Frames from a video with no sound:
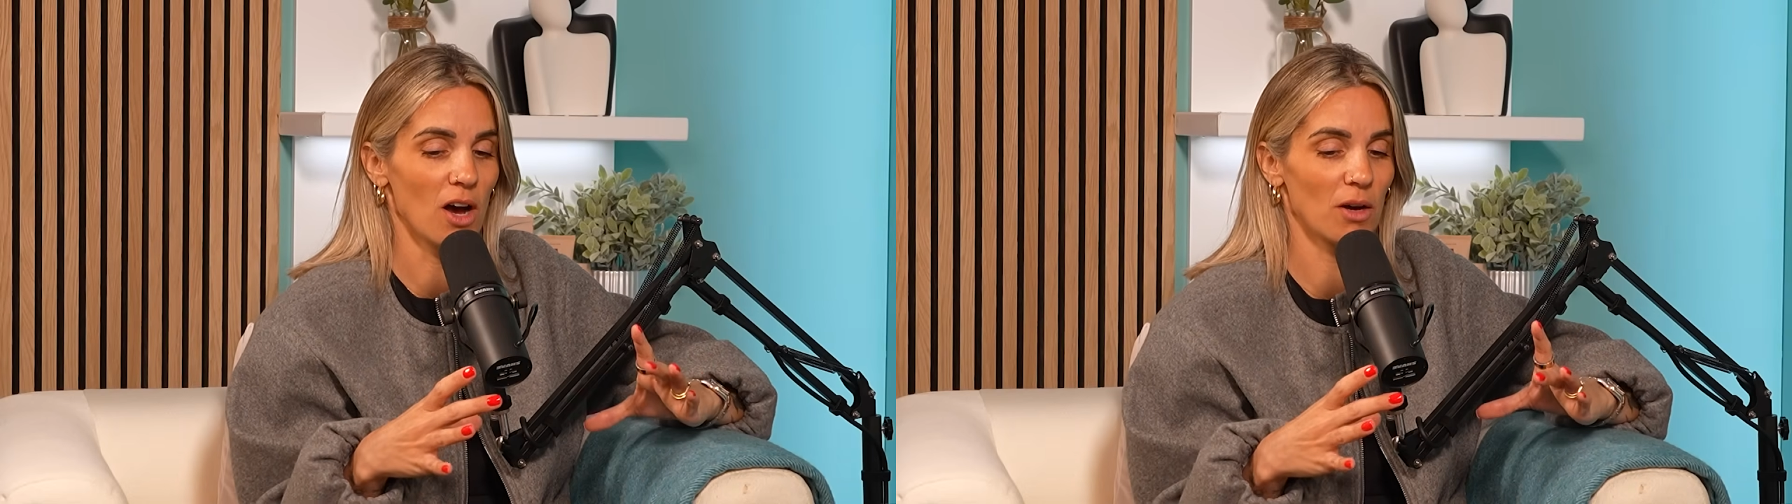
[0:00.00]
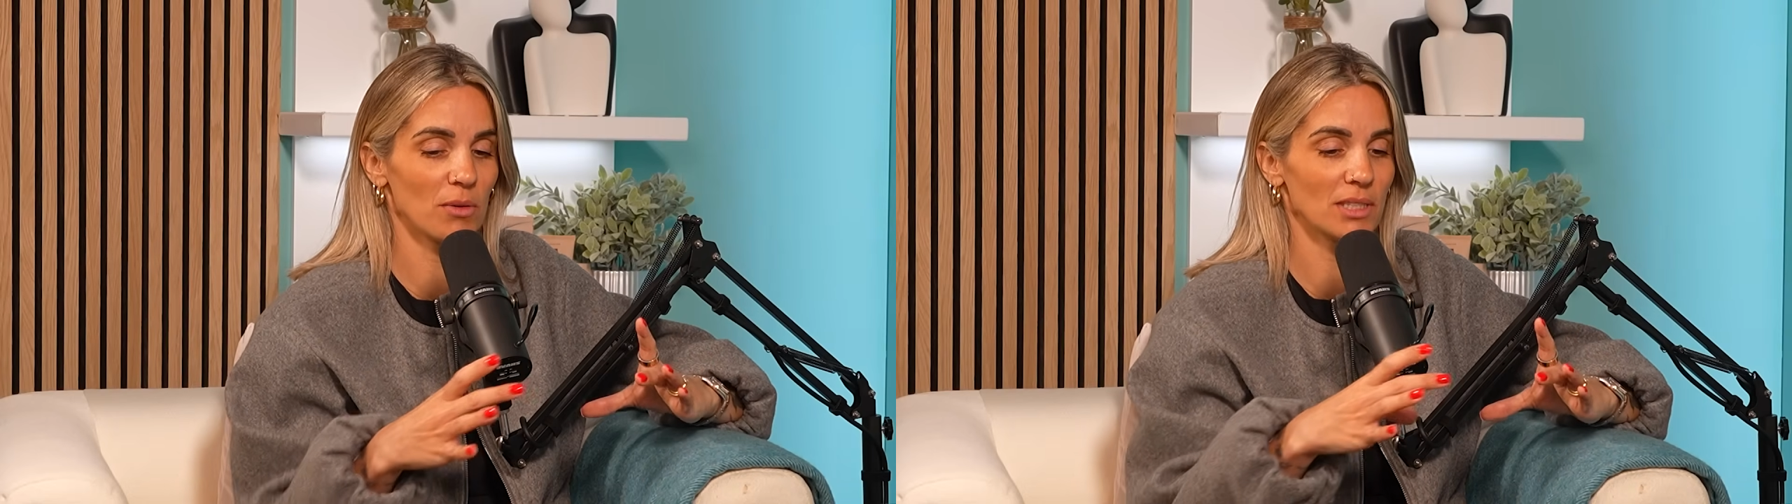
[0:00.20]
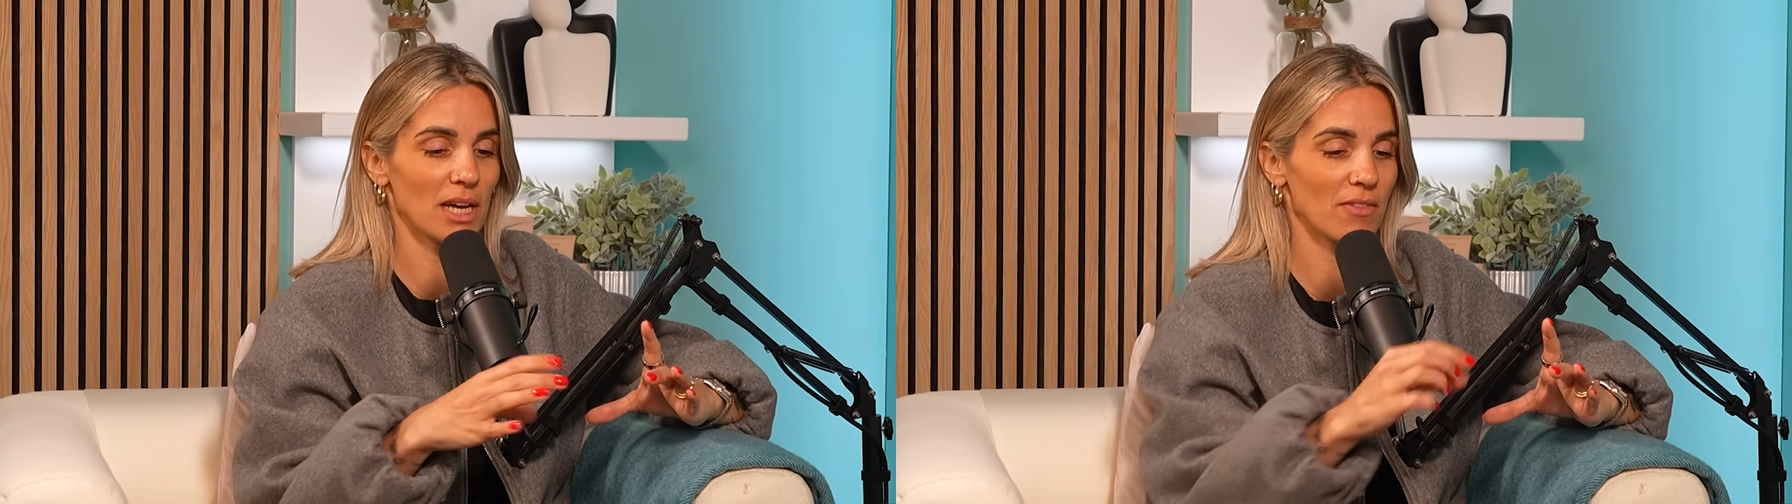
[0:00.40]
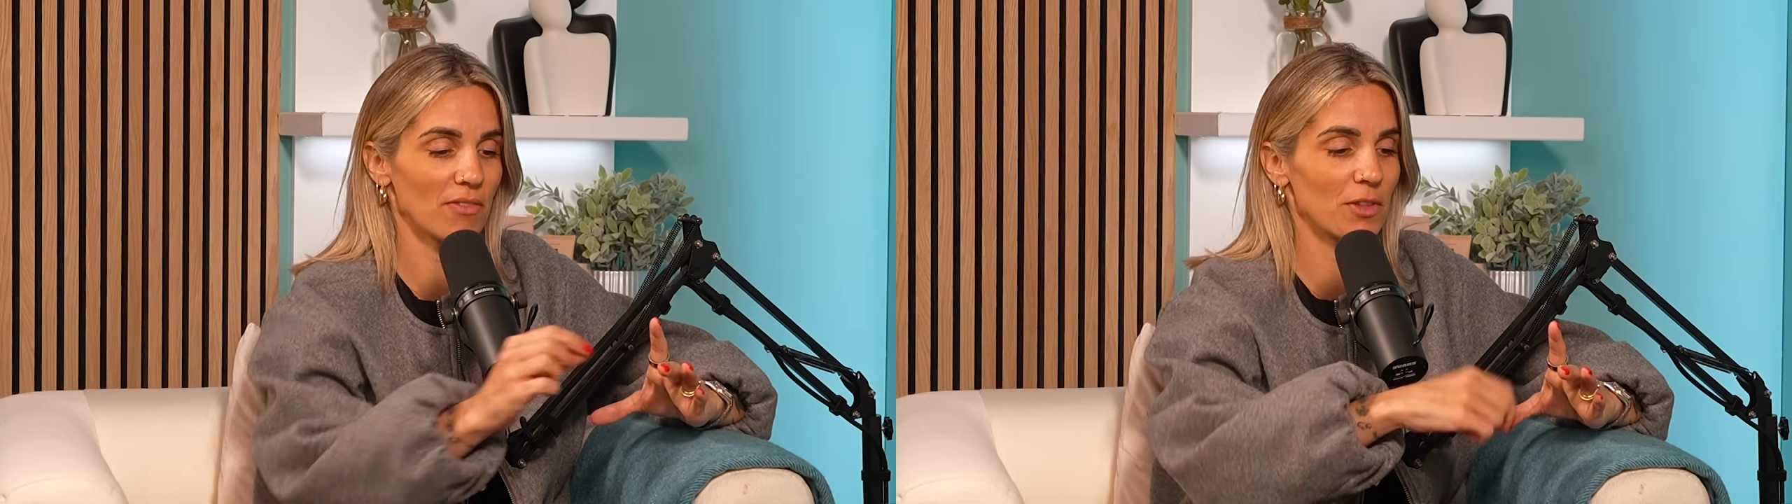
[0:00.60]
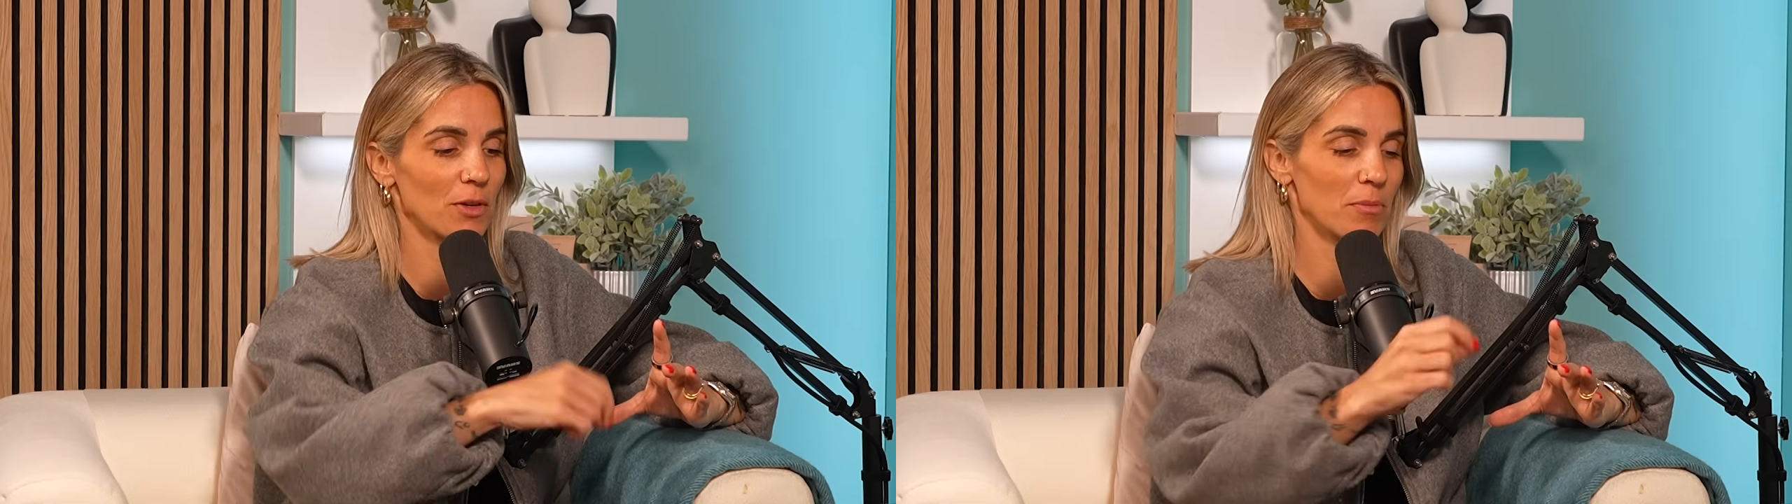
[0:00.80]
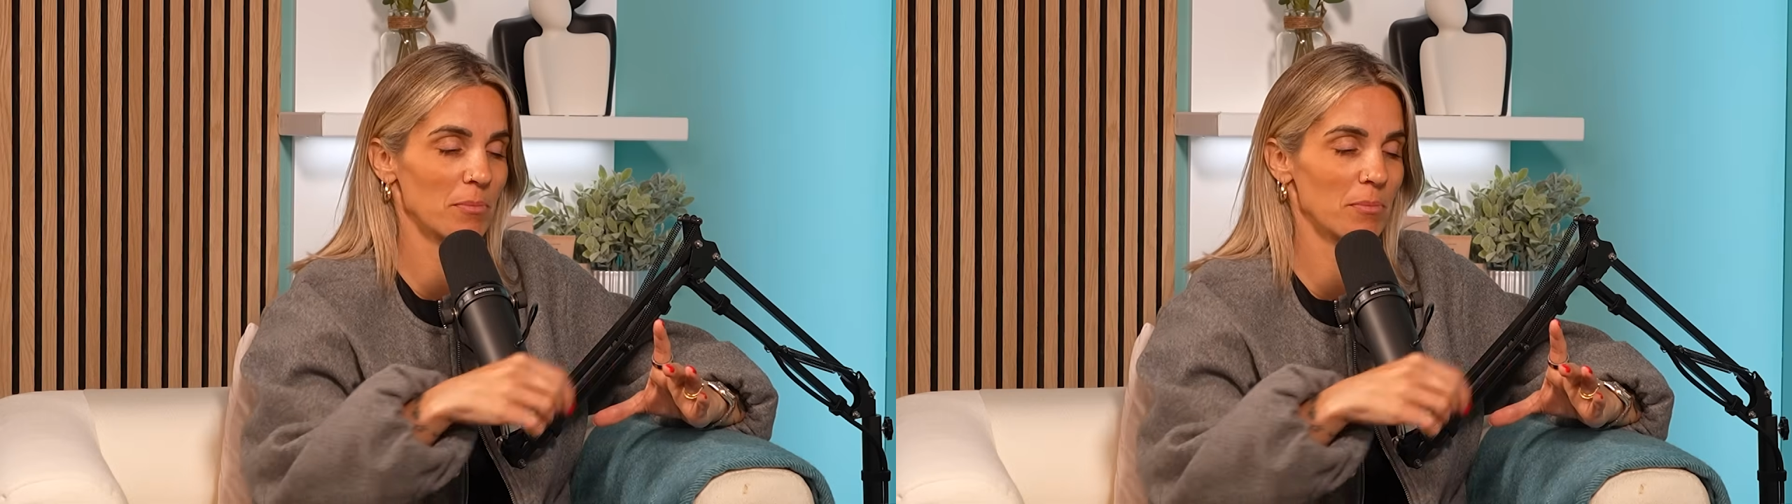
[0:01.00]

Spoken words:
I would have the